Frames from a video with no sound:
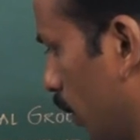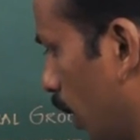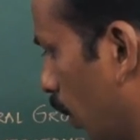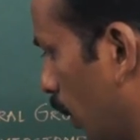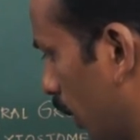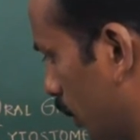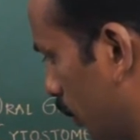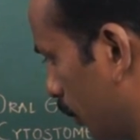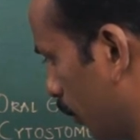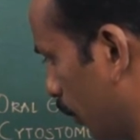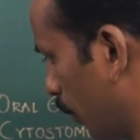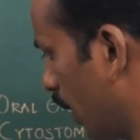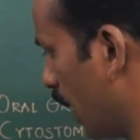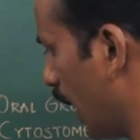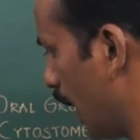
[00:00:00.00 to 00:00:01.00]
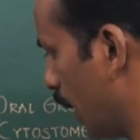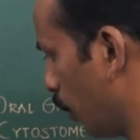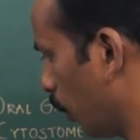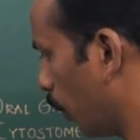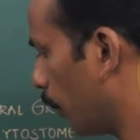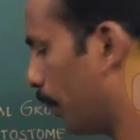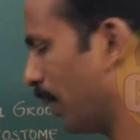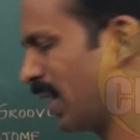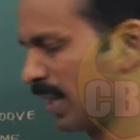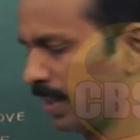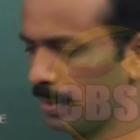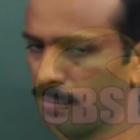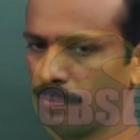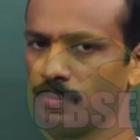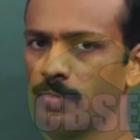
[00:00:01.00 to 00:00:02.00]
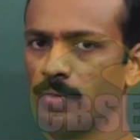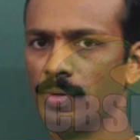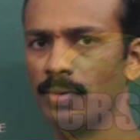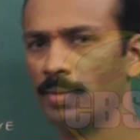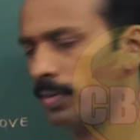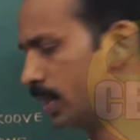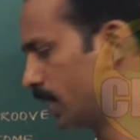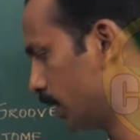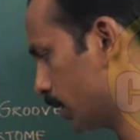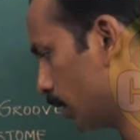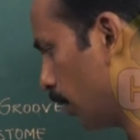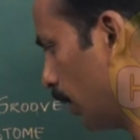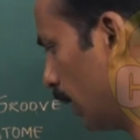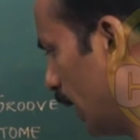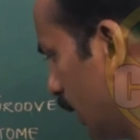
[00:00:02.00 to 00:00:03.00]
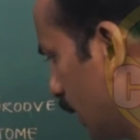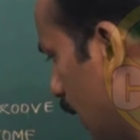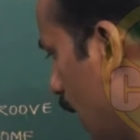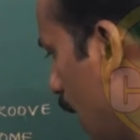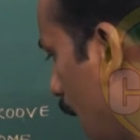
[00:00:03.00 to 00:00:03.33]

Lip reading: or through an opening. This is called as